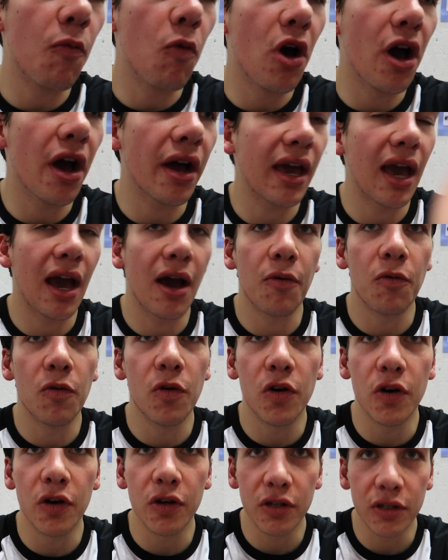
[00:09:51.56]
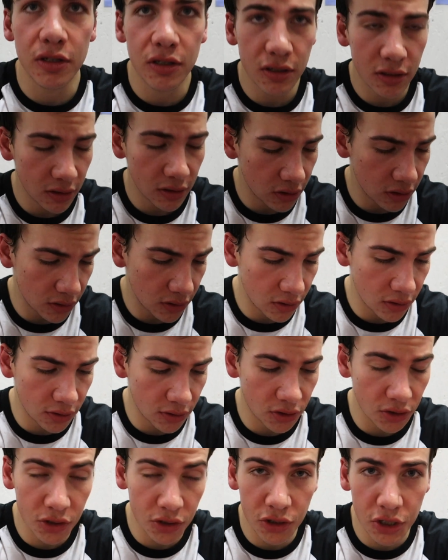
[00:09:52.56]
workout was
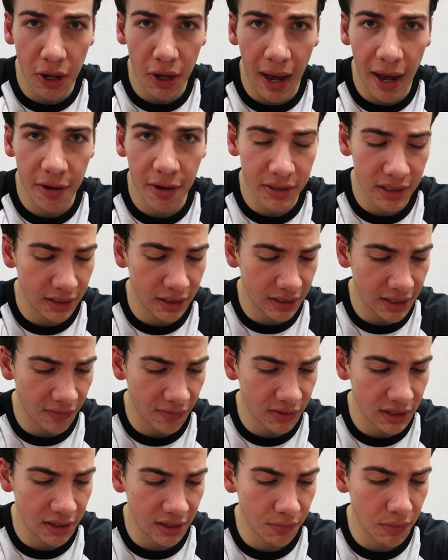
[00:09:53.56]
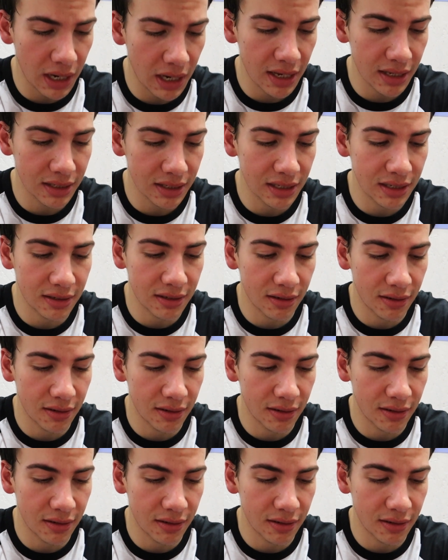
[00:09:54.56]
2 hours and 17 minutes.